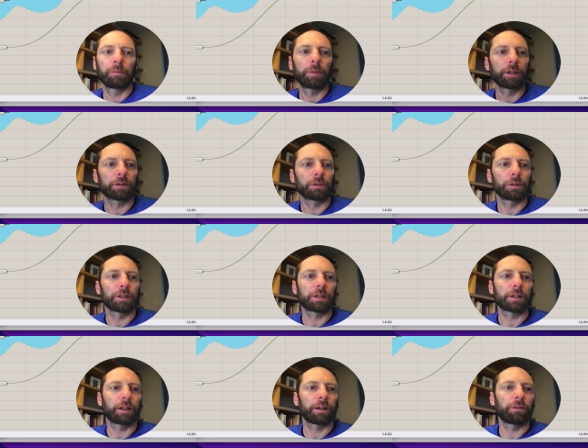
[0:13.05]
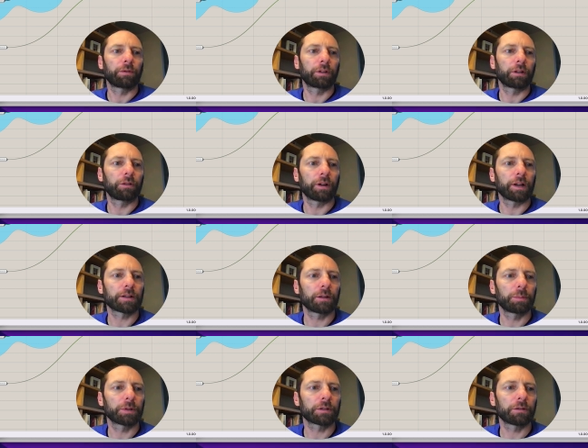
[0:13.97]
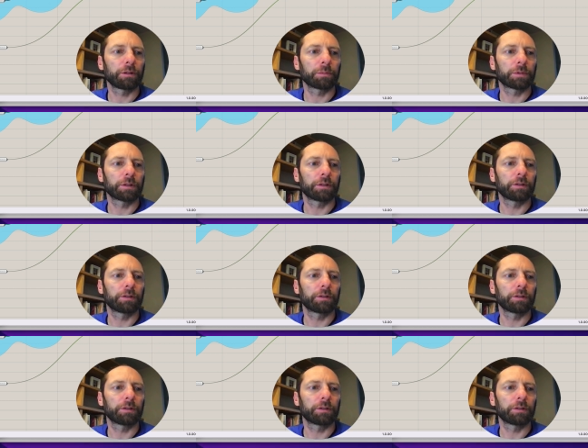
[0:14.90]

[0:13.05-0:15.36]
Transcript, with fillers: make sure we save the Grasshopper script.